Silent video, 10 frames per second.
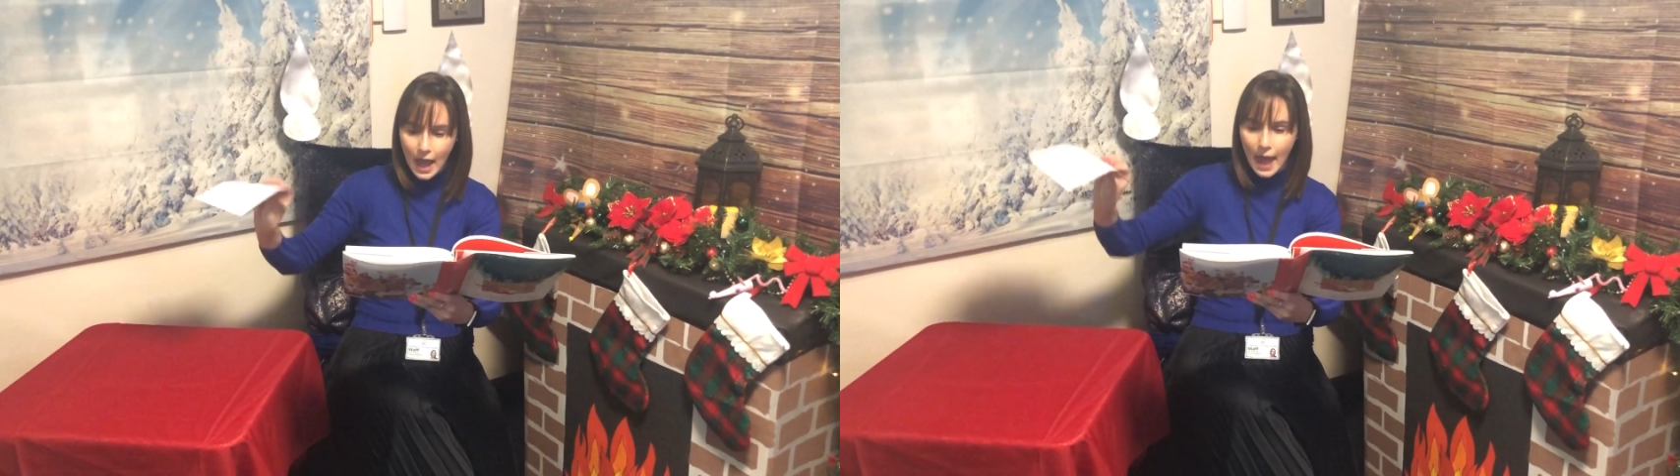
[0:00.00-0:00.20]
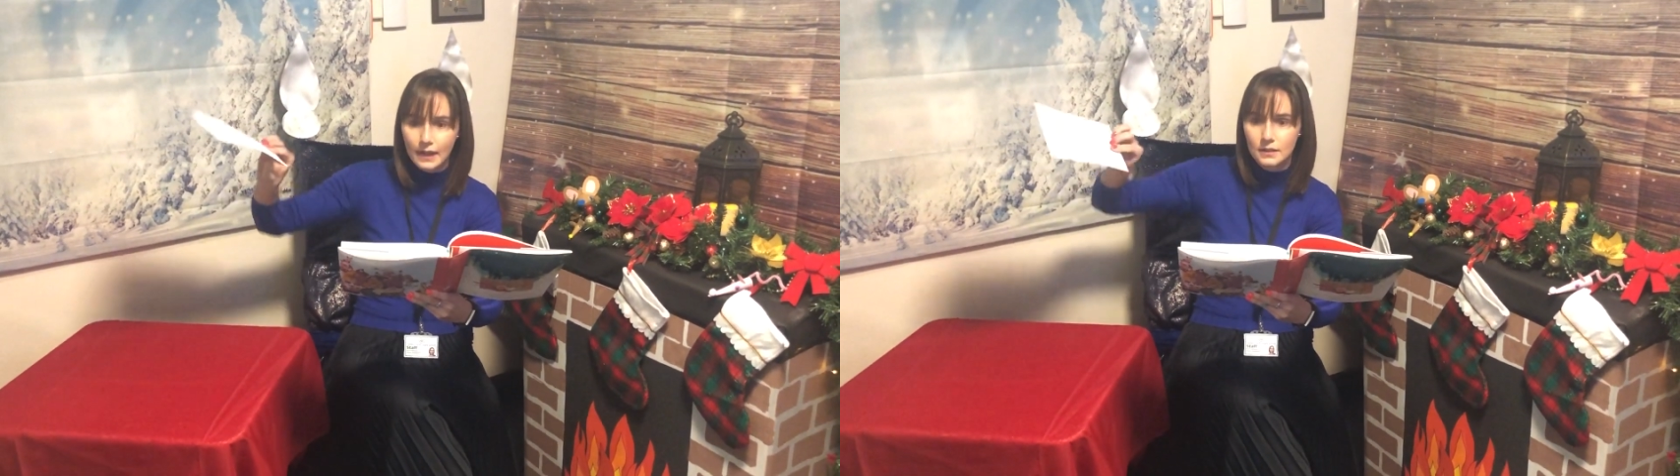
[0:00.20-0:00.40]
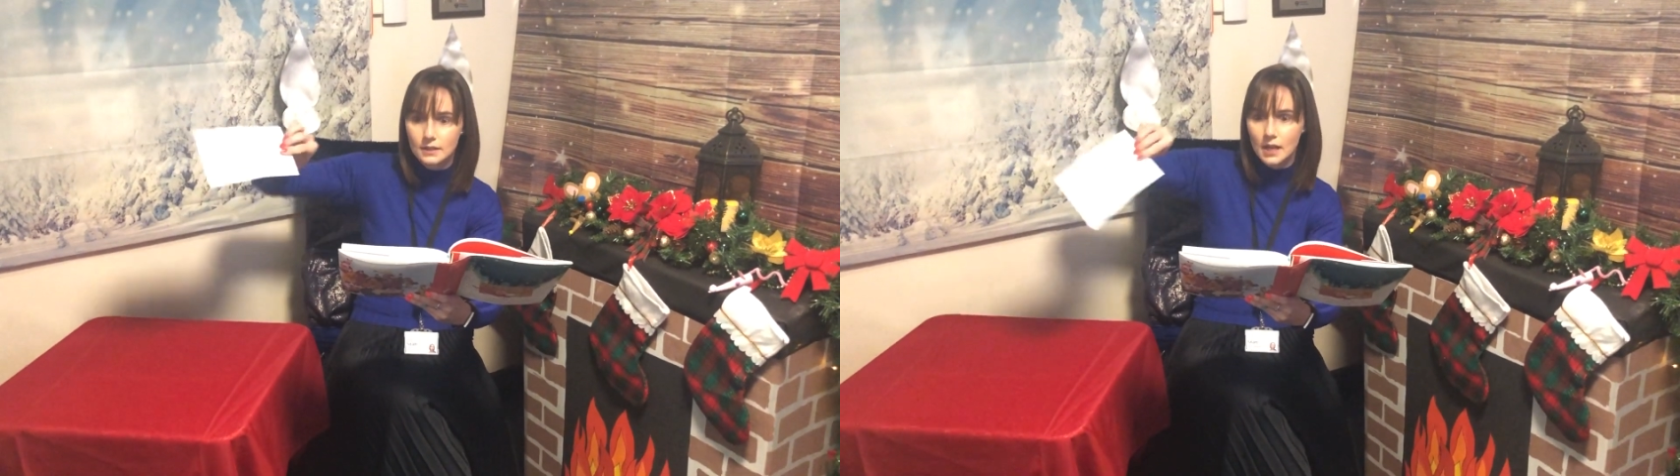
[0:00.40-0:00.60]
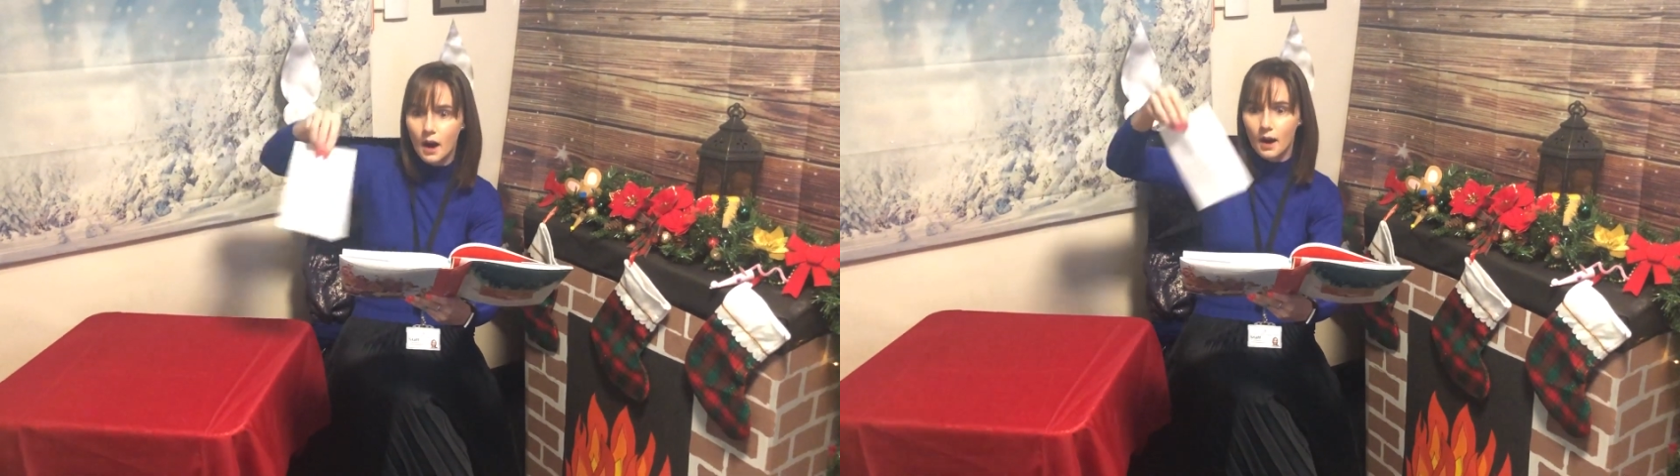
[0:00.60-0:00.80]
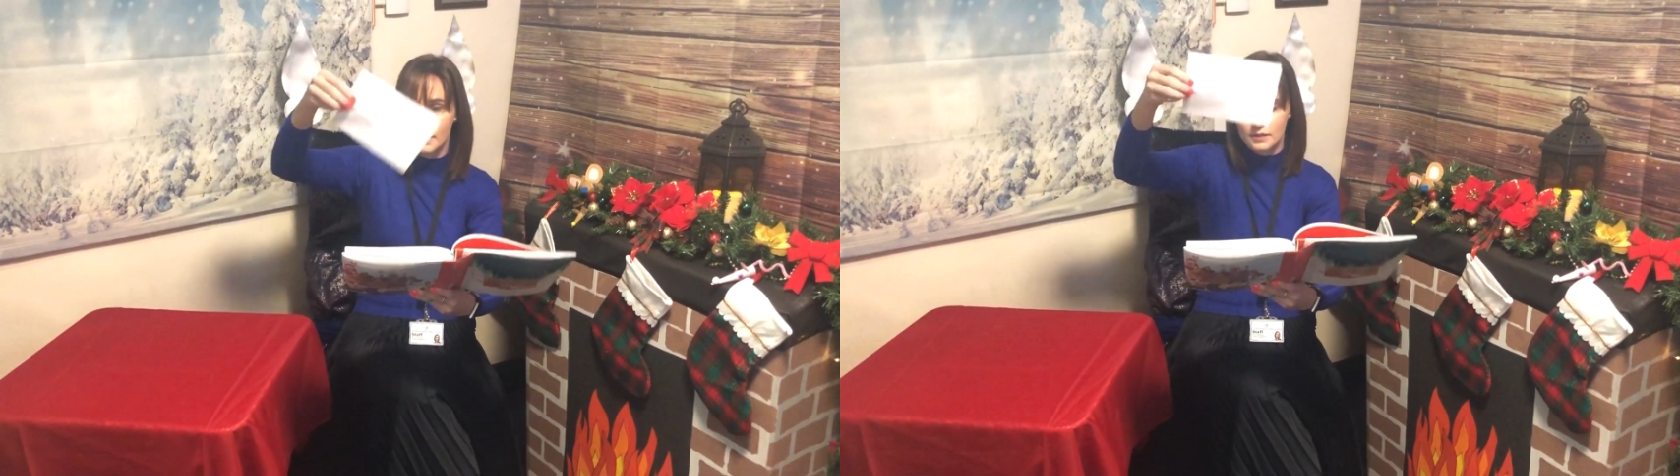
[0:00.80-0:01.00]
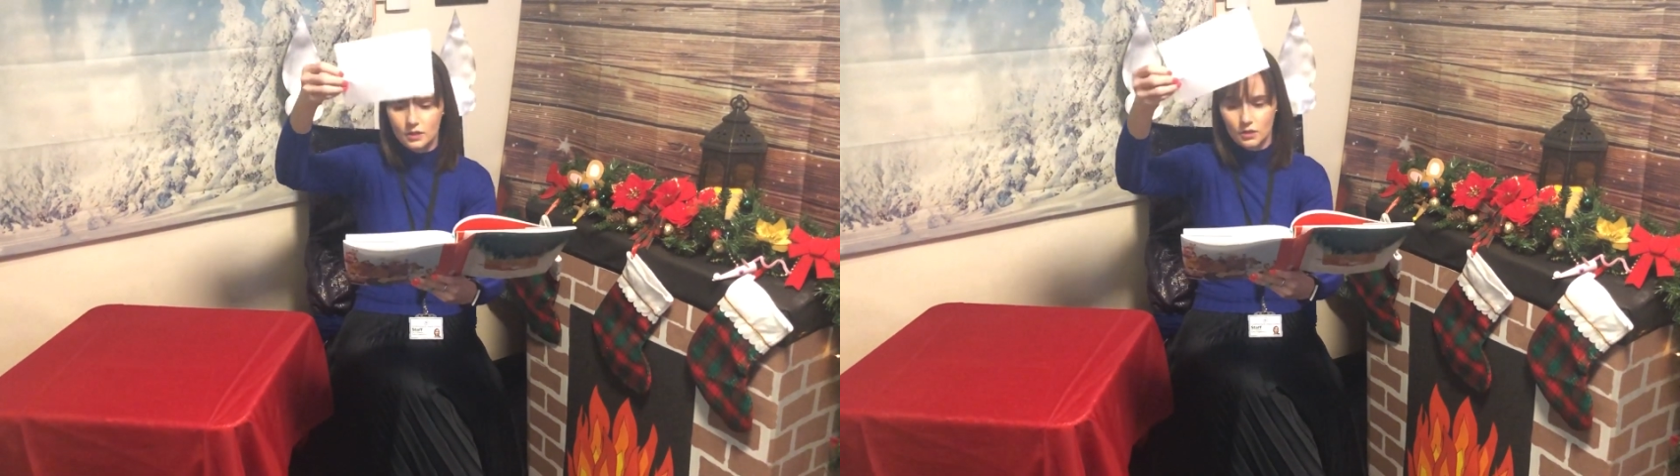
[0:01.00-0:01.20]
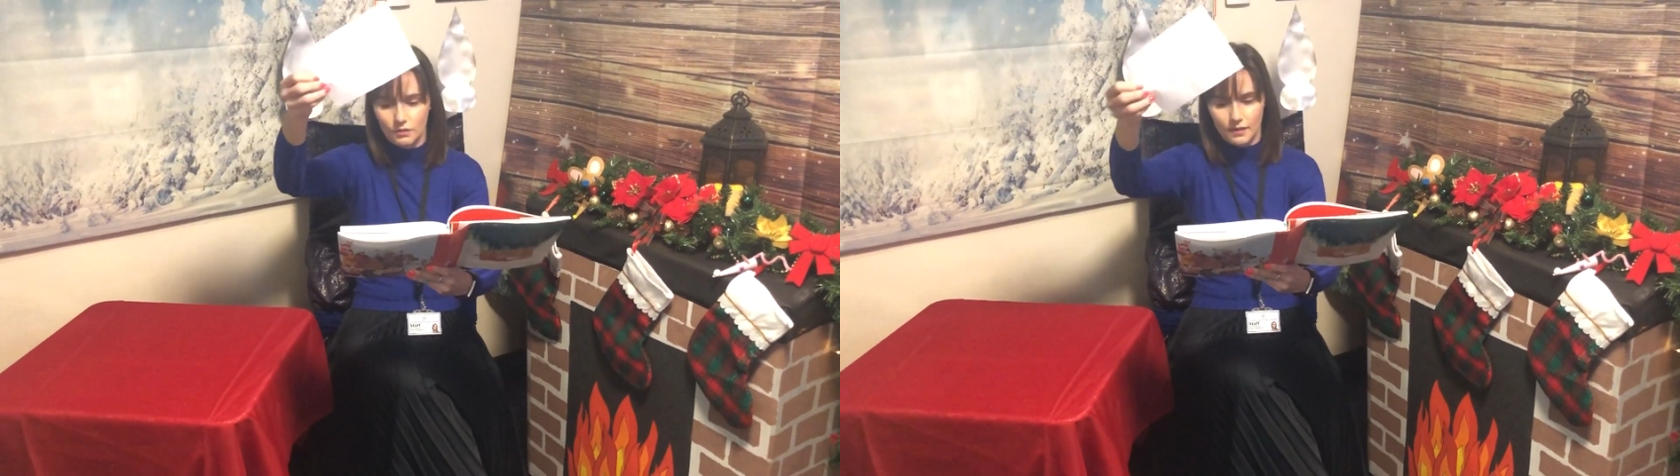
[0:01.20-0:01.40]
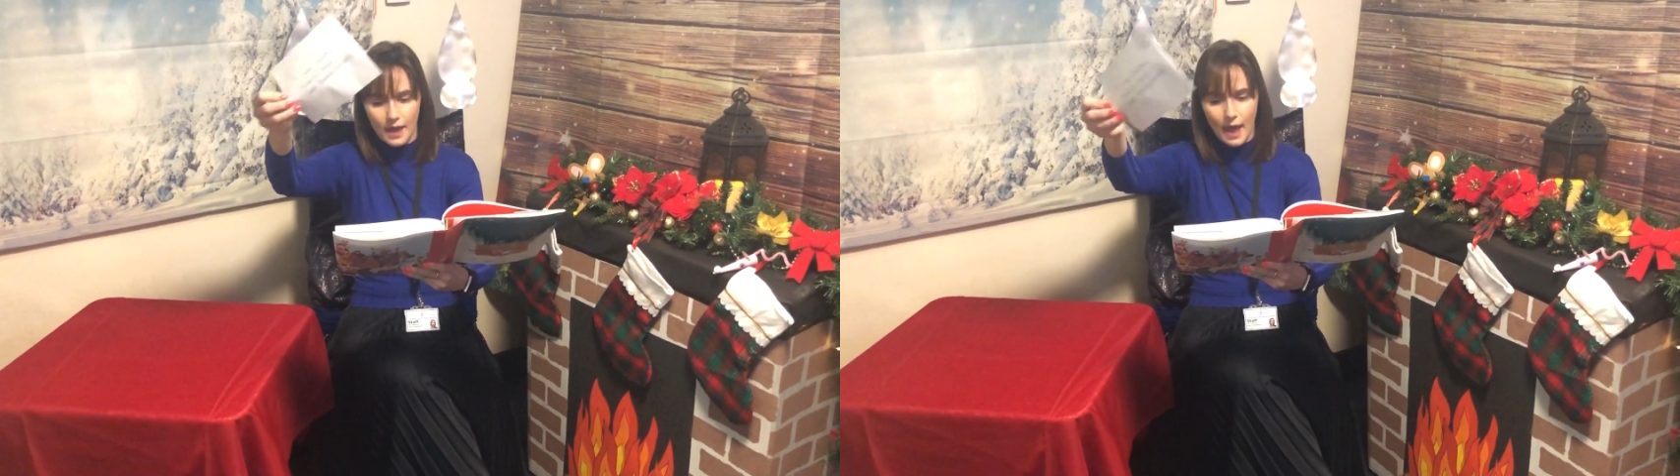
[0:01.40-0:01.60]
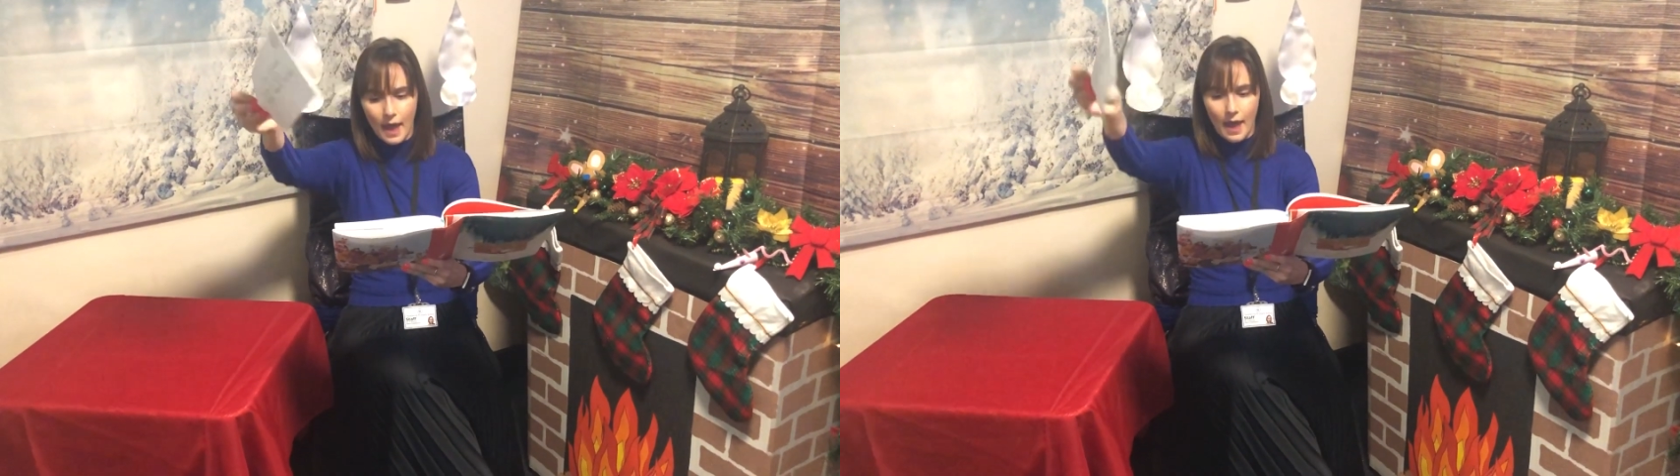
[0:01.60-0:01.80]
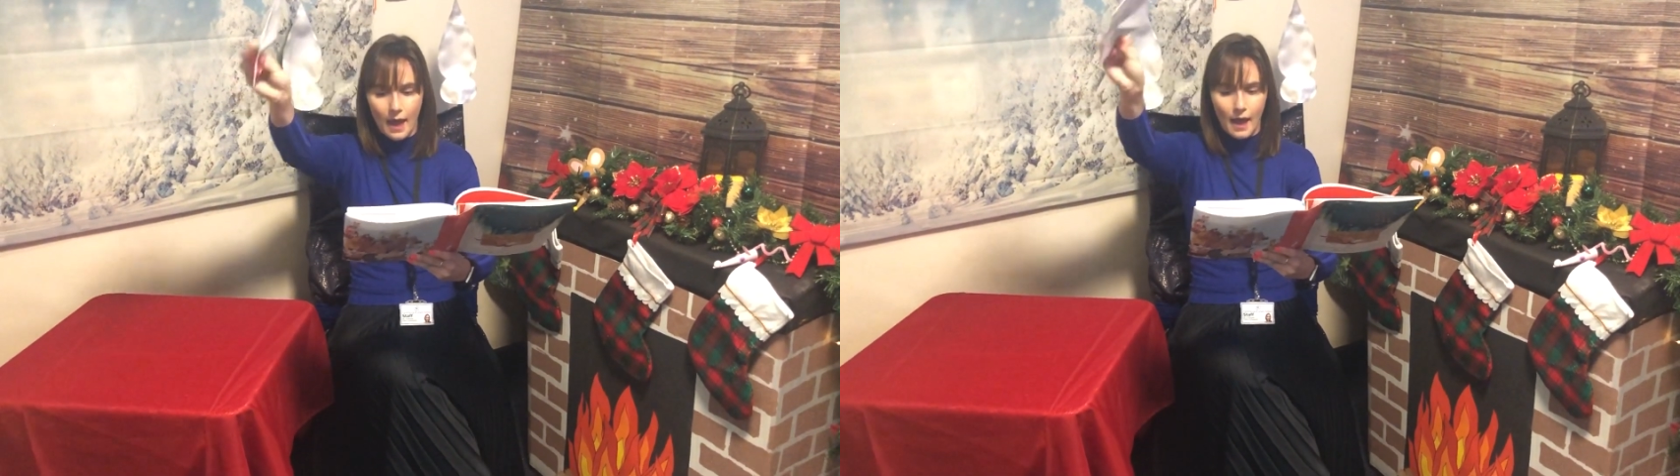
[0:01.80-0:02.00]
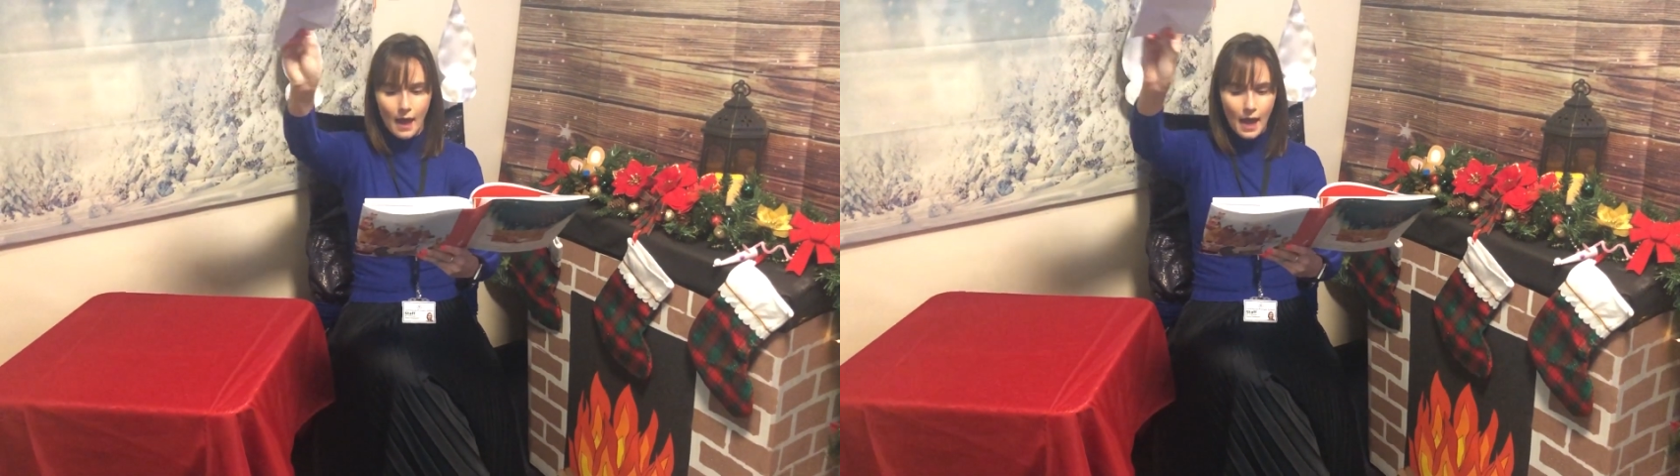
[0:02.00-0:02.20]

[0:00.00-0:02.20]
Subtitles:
and danced through the air,